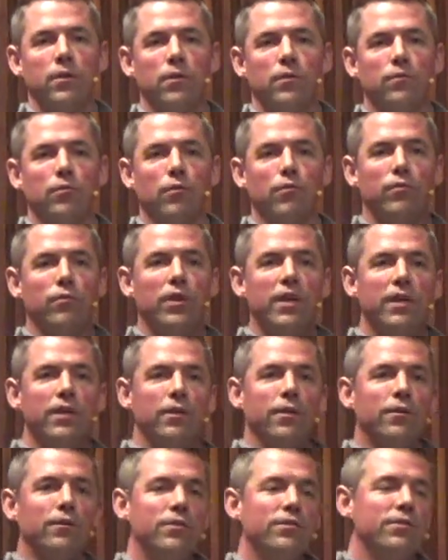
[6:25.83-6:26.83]
So if we can
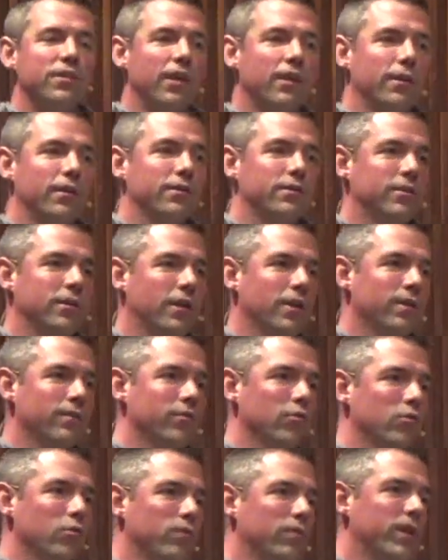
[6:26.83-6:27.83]
understand ourselves
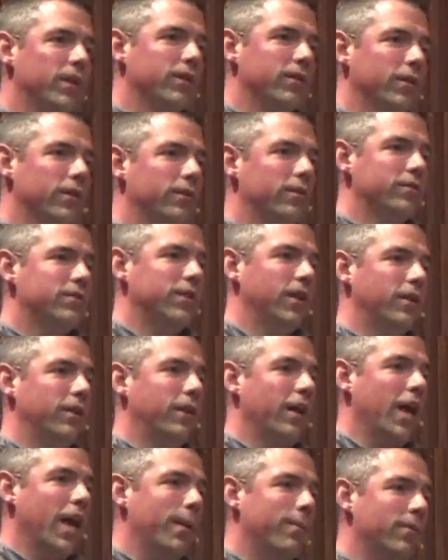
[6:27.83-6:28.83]
and if we can understand our
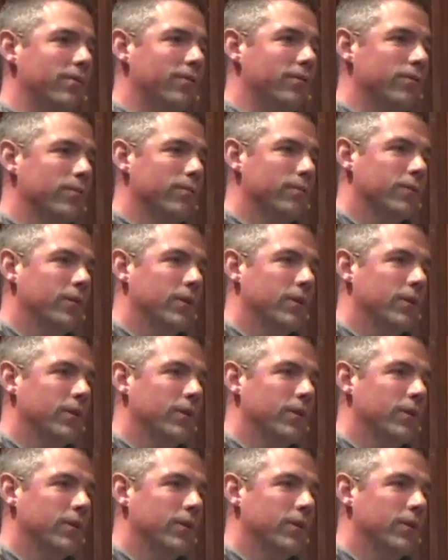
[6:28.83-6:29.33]
habits,